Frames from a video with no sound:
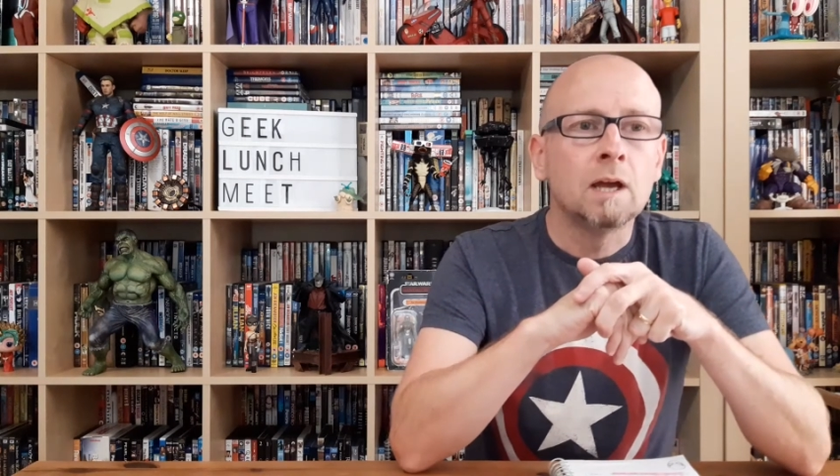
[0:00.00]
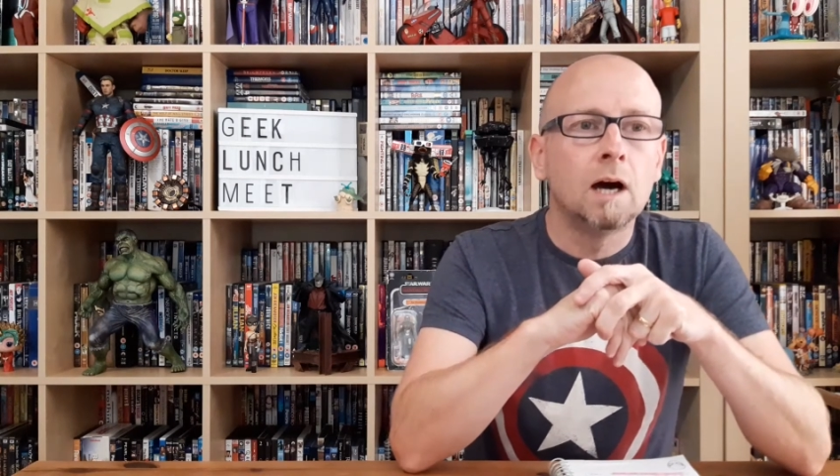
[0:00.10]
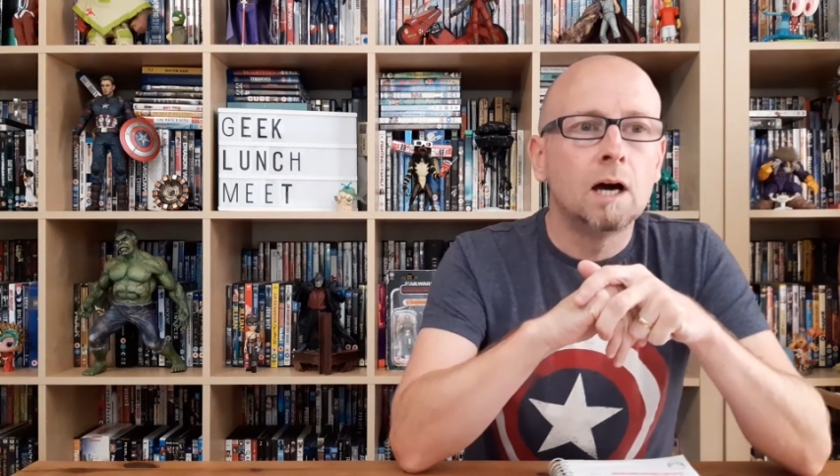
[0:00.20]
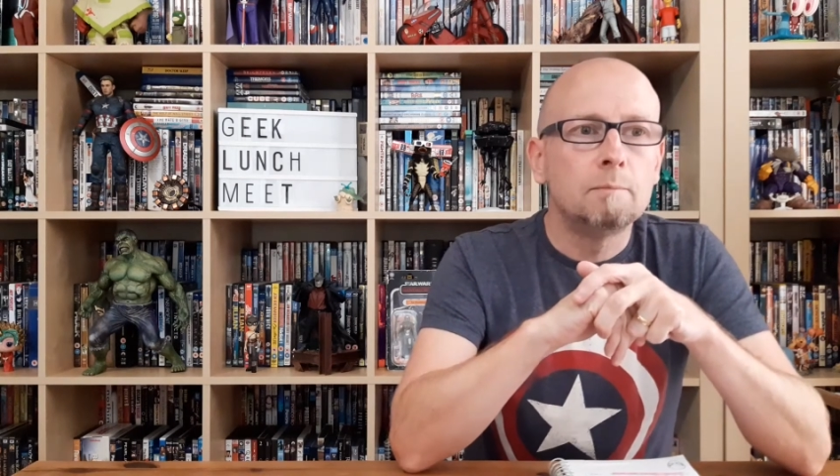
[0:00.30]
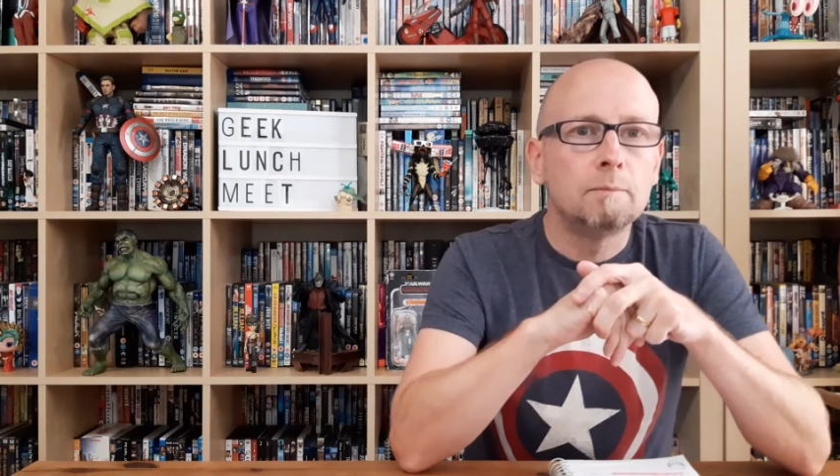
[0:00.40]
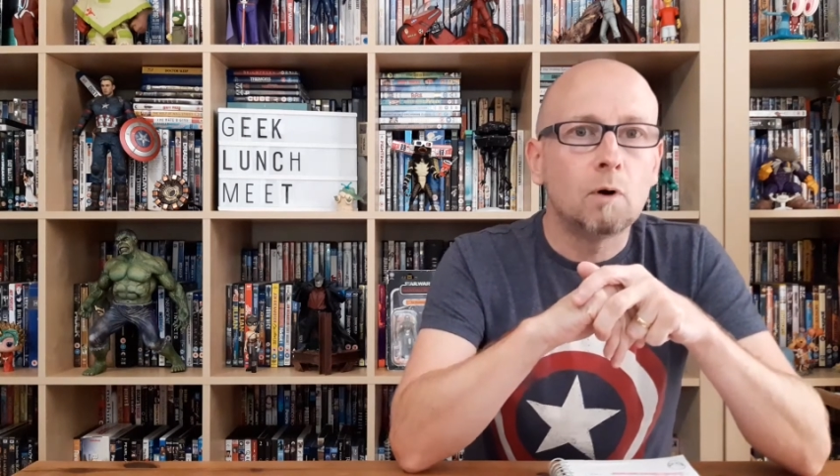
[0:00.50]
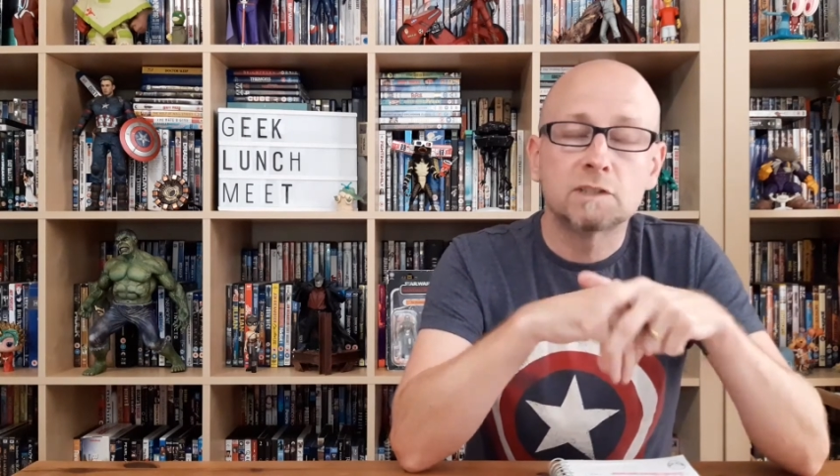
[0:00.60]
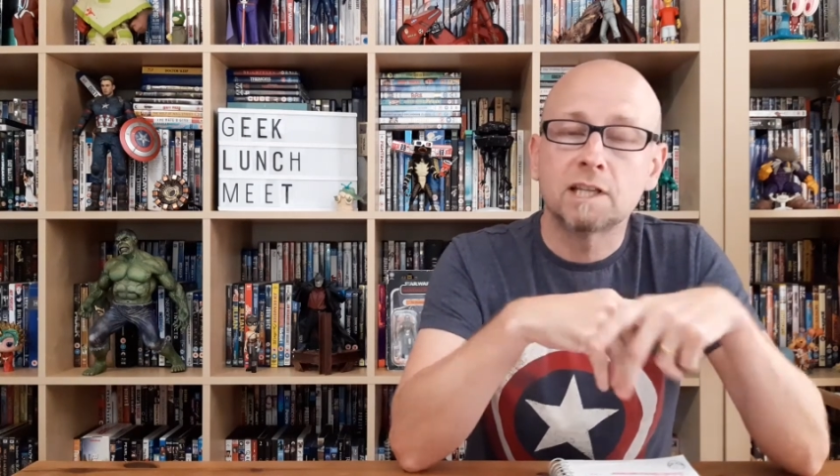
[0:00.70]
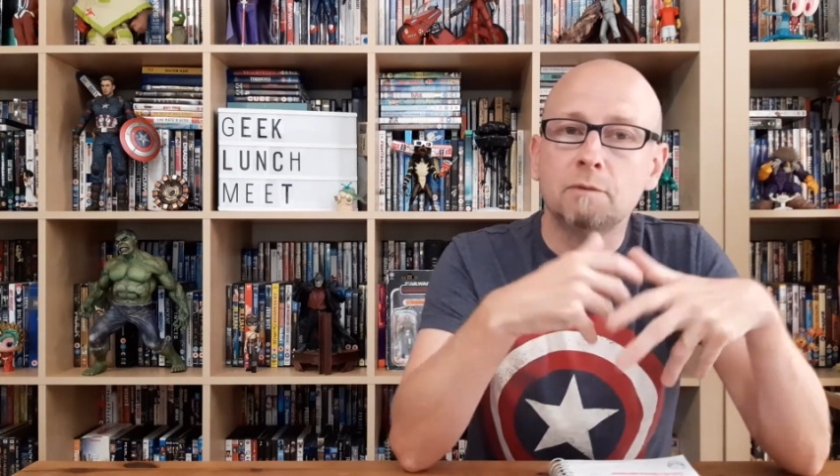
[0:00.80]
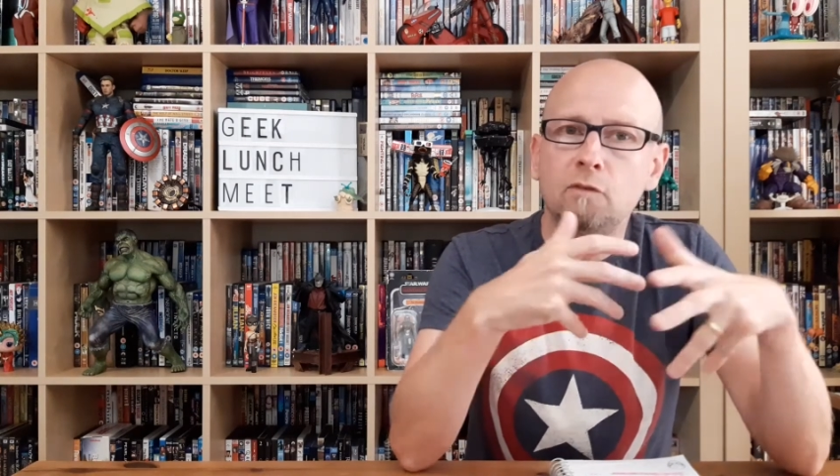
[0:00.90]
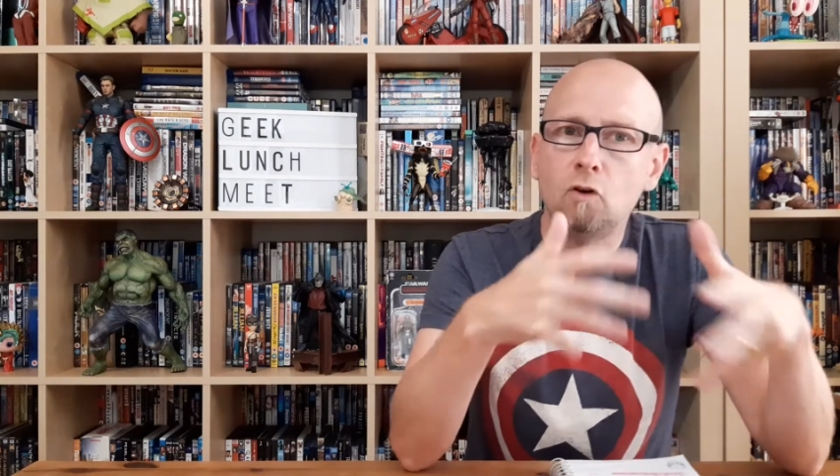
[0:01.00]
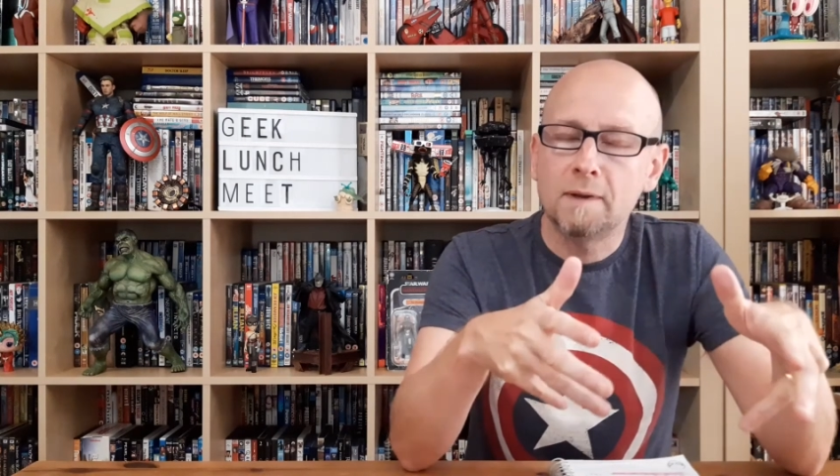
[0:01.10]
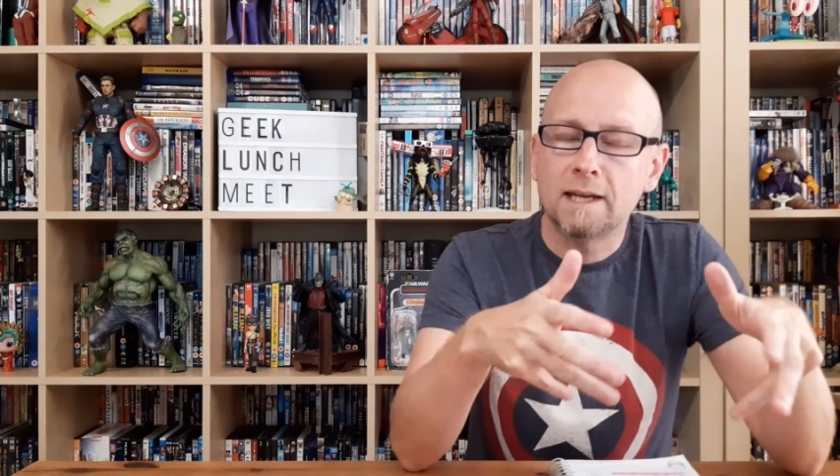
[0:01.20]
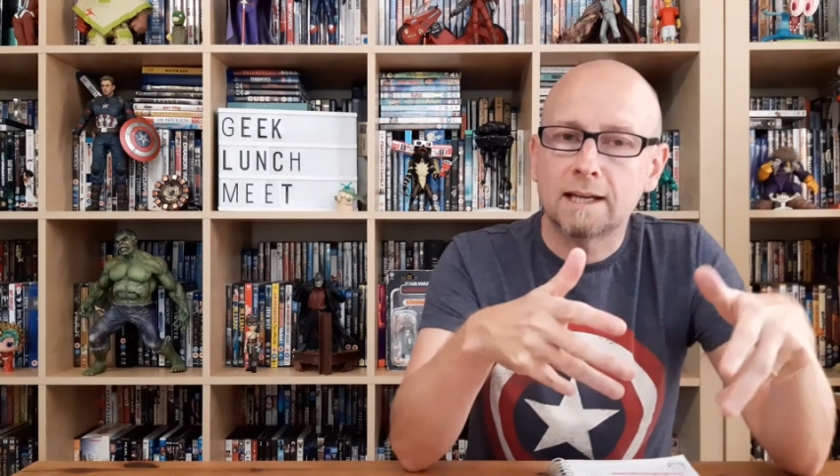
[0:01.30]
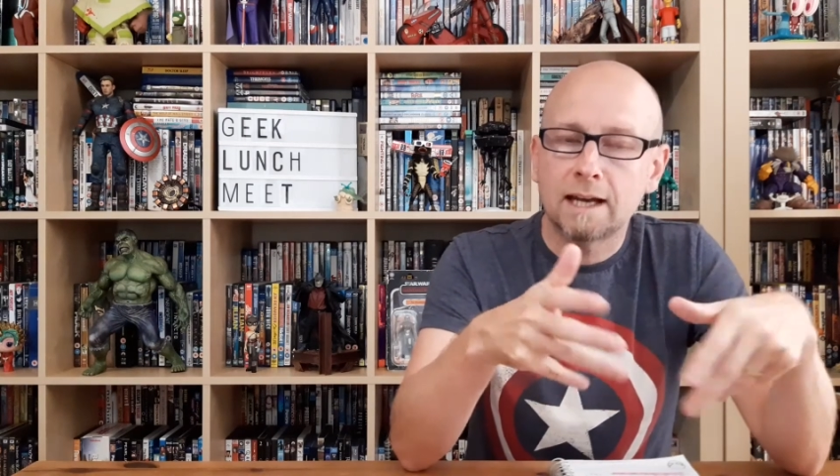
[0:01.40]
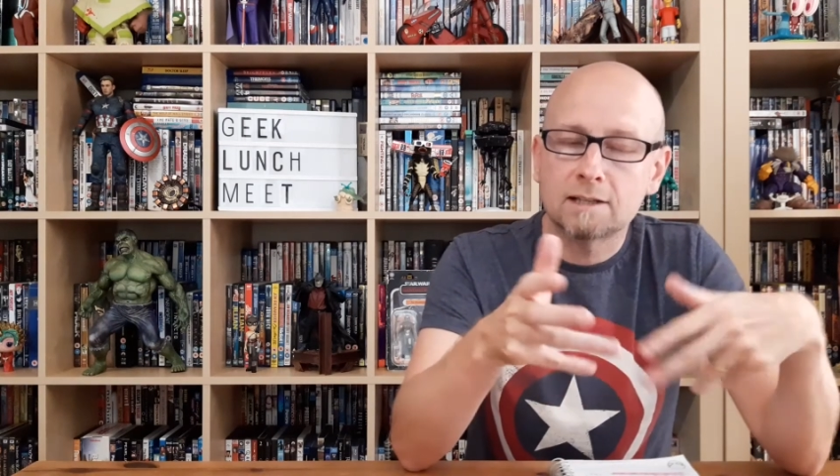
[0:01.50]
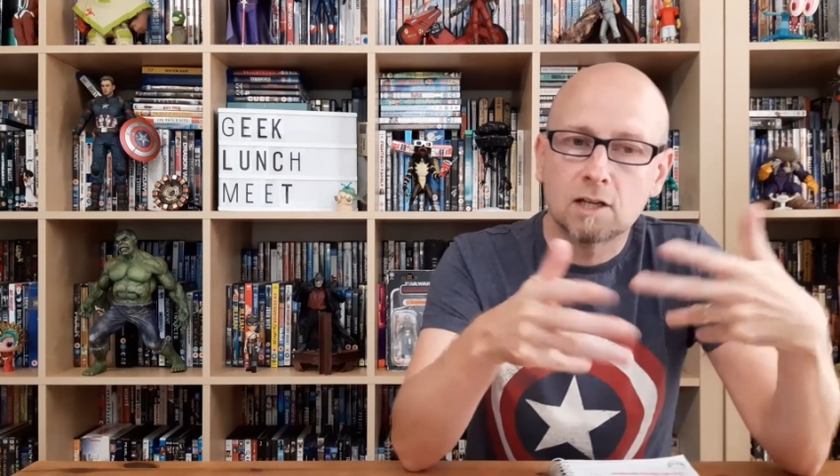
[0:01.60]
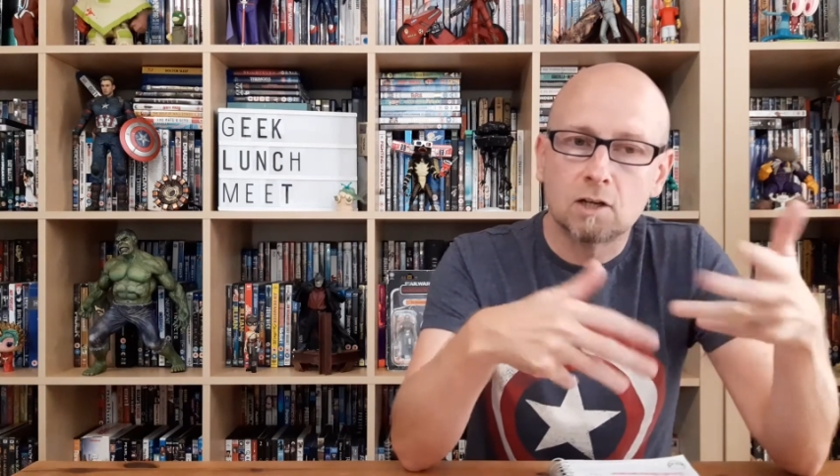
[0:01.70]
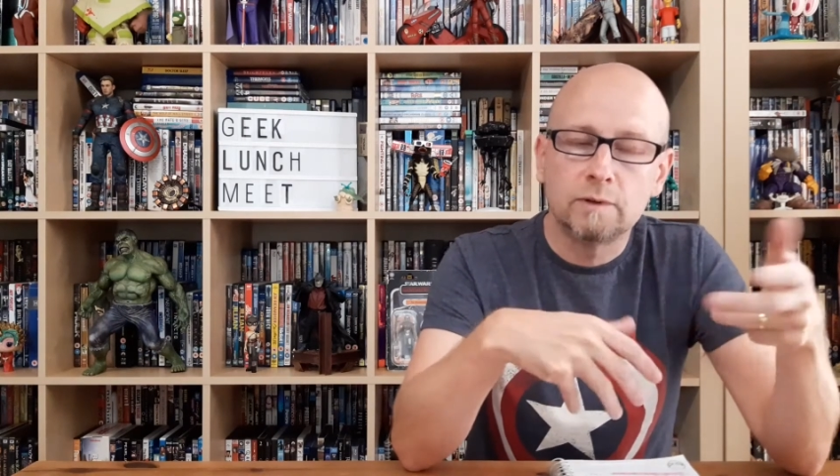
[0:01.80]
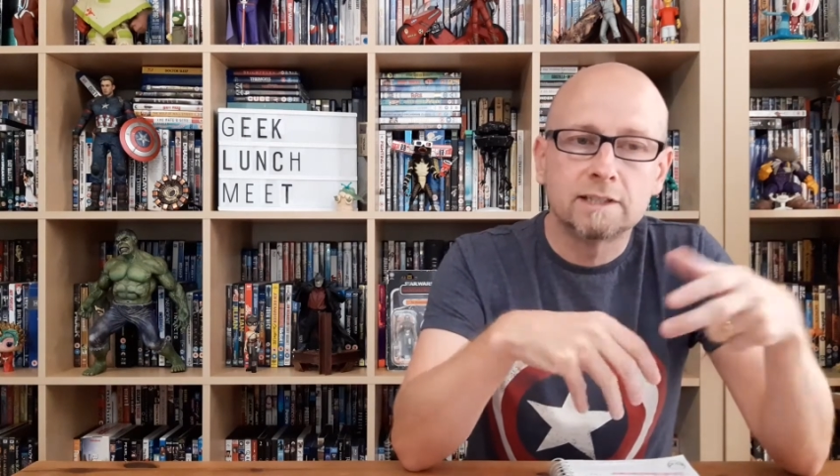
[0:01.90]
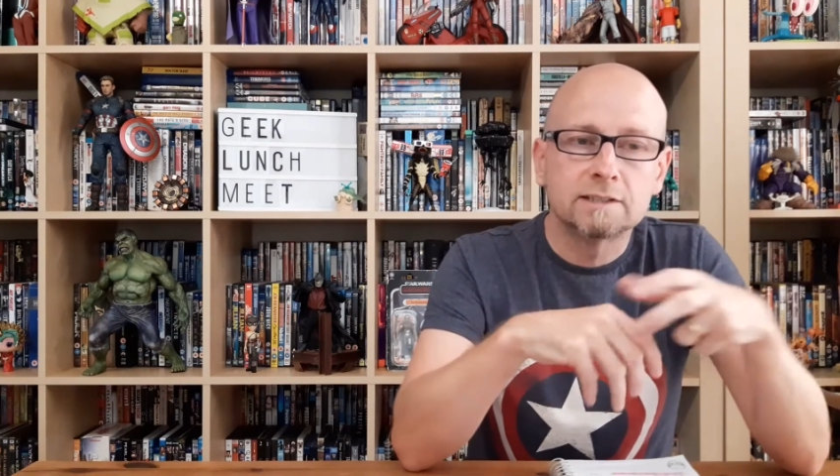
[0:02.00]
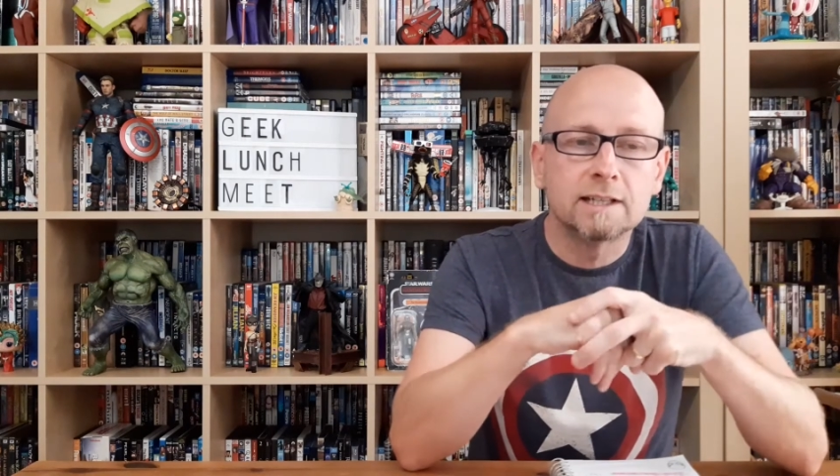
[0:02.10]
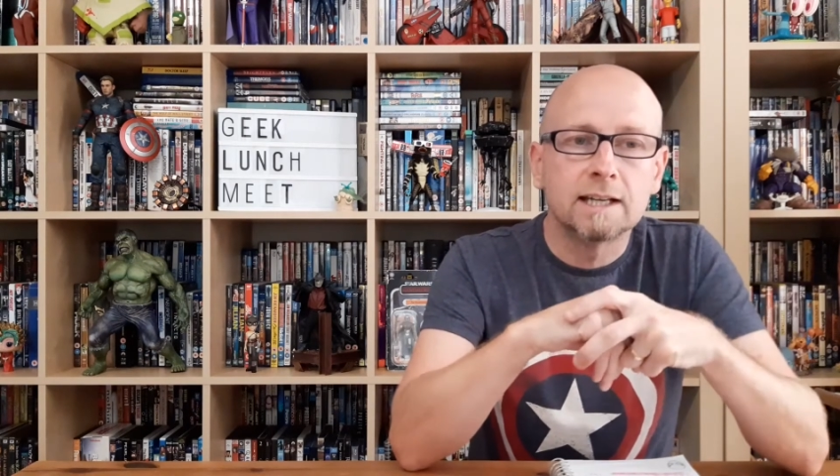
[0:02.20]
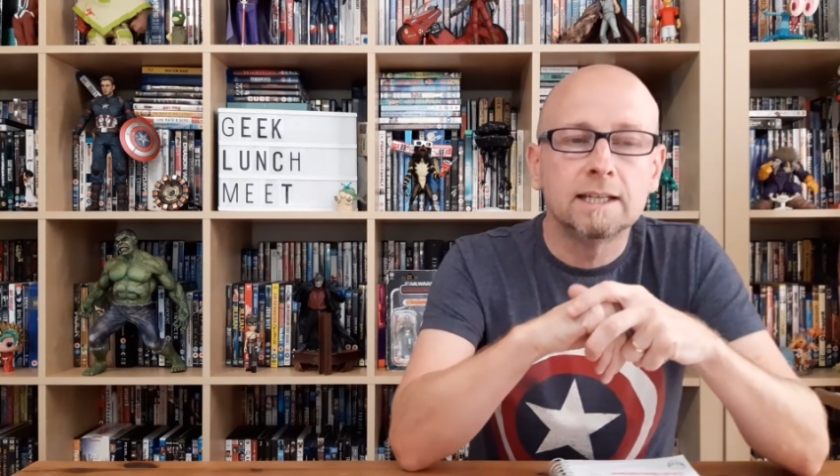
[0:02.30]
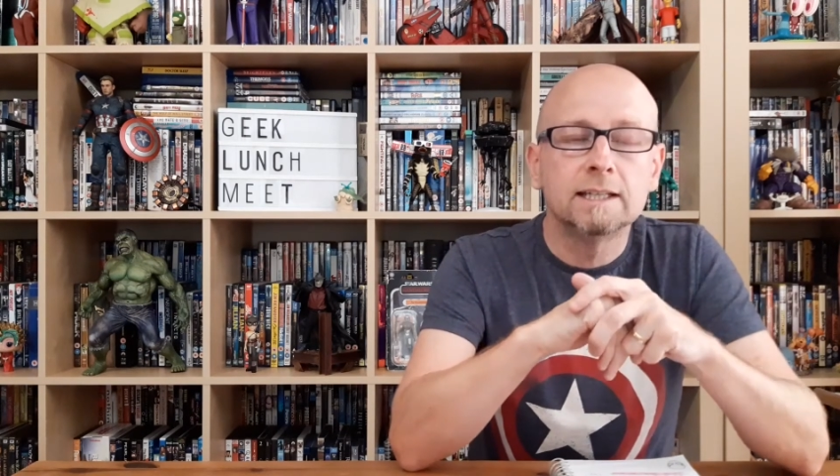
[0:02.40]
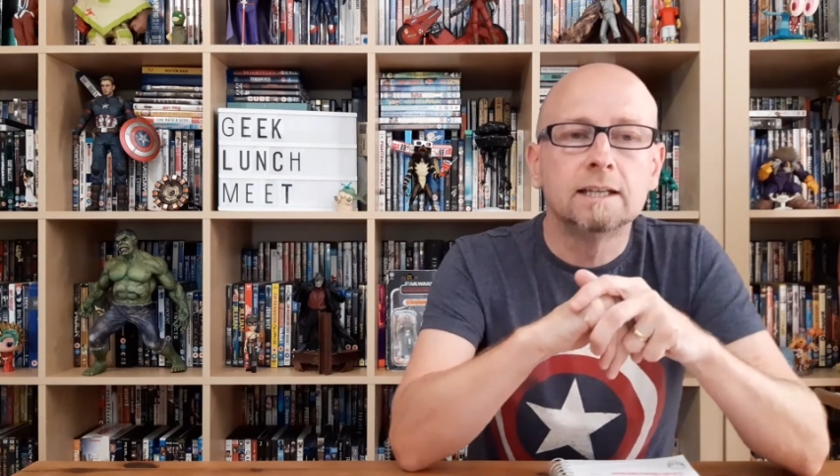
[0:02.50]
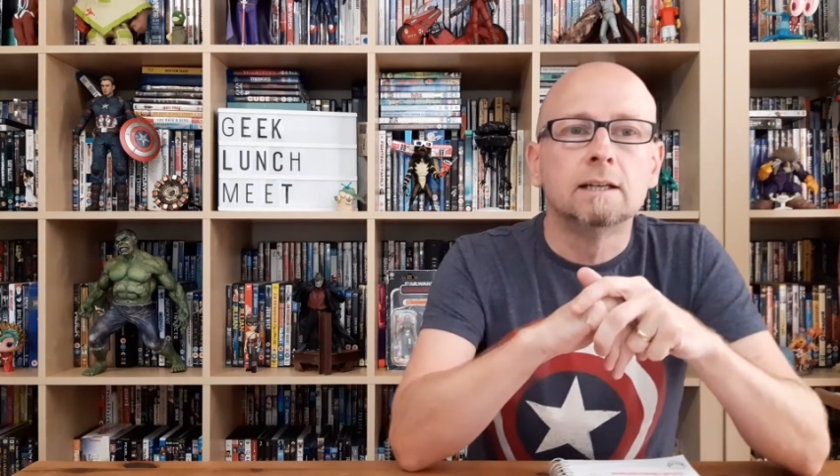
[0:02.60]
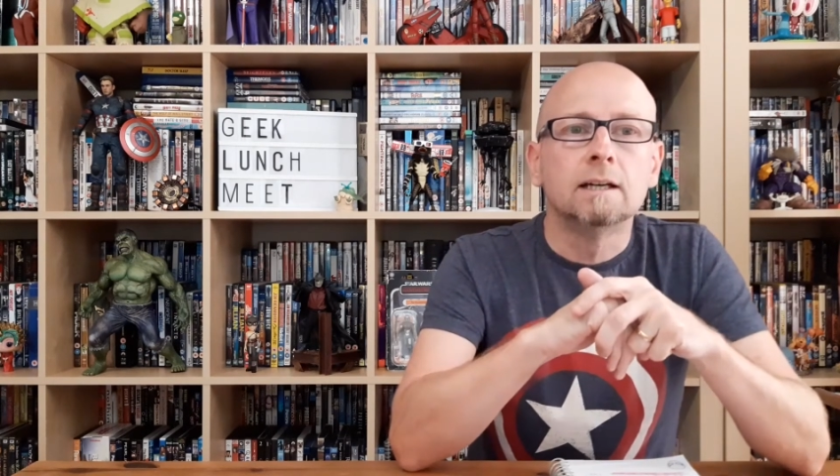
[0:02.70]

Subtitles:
Obviously, they were filming in Glasgow recently